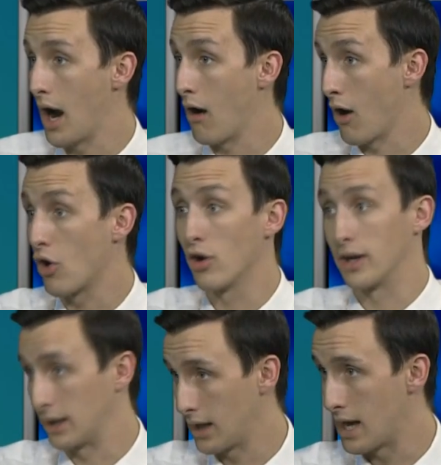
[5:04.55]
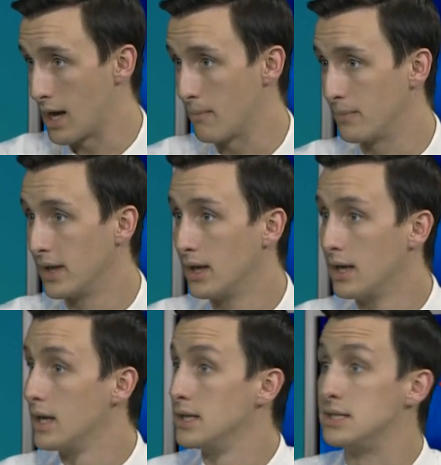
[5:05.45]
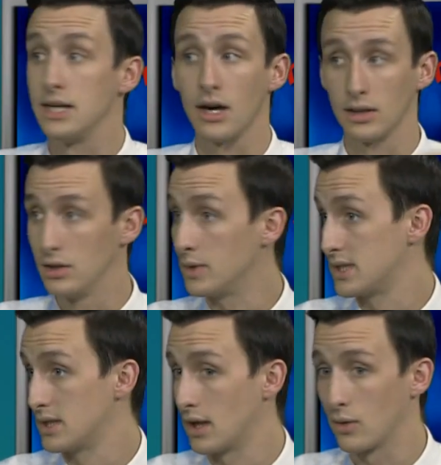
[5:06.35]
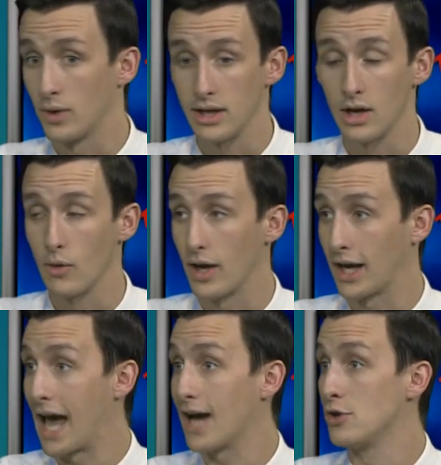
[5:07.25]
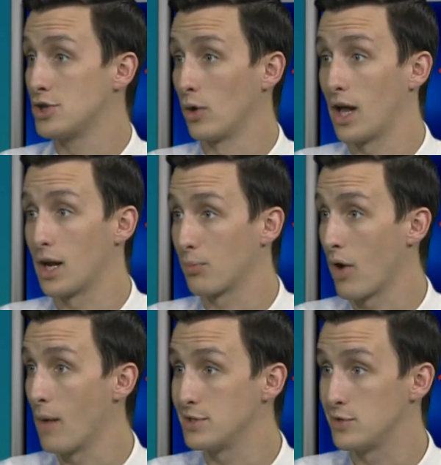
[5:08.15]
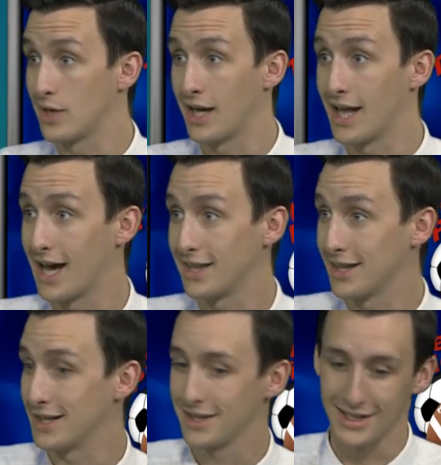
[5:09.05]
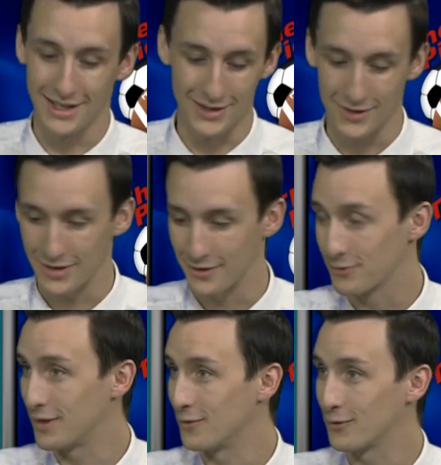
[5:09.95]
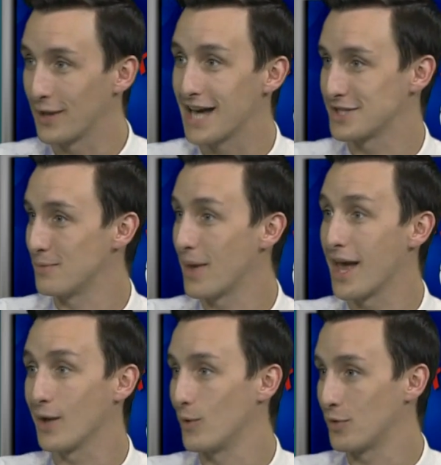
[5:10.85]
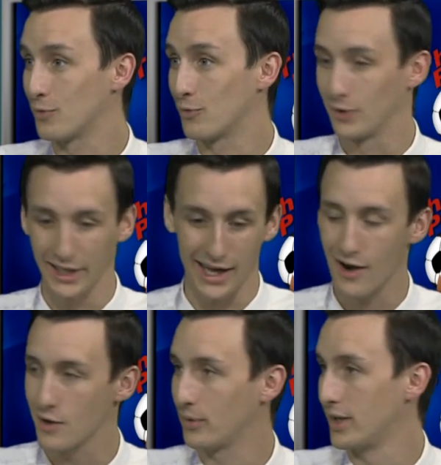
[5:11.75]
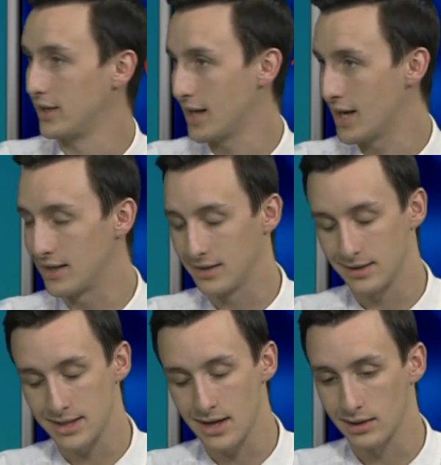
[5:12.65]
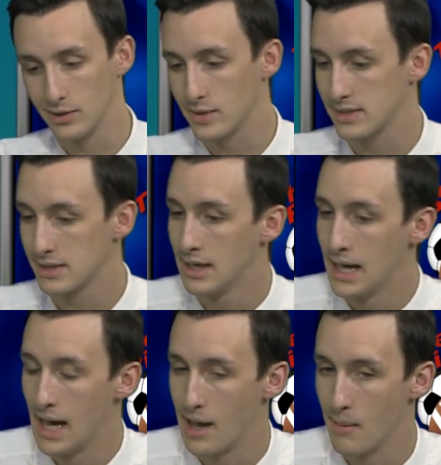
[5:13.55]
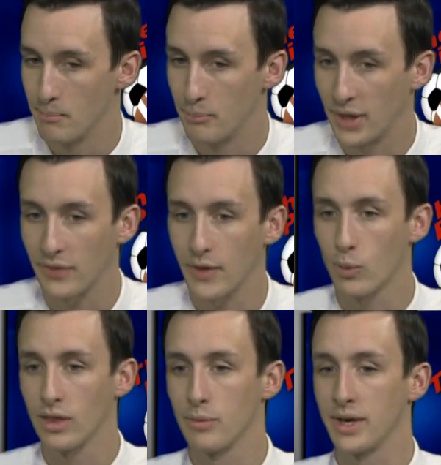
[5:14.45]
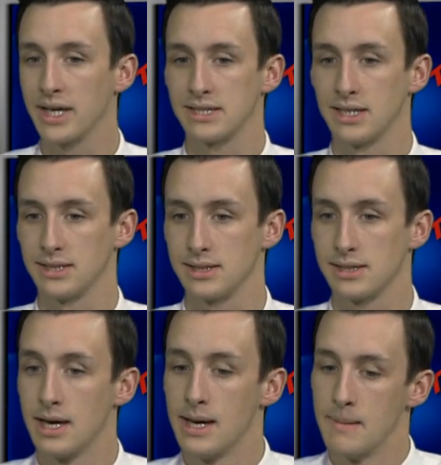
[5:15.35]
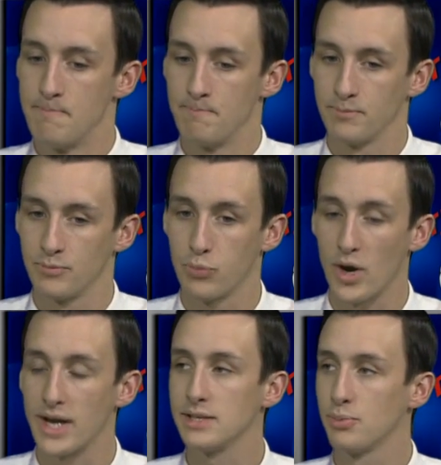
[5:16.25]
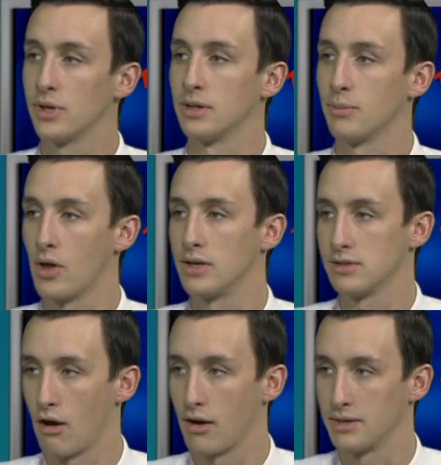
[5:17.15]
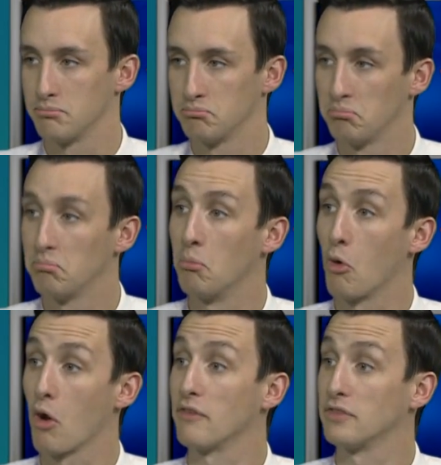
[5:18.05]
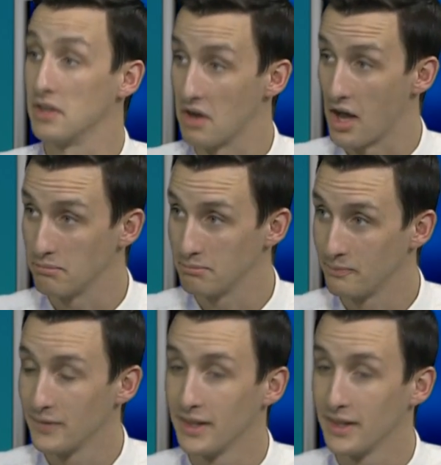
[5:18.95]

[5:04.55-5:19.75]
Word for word: are hurting. Yeah, um, Dion Lewis is another. Dion Lewis there. is another one. You know, a guy who showed a lot of promise. You kind of had the, the, you know the, the flash and bang with right. LeGarrette Blount and Dion Lewis. Um, but I think one of the biggest things is Brady's putting the ball on target more often than not. Mm-hmm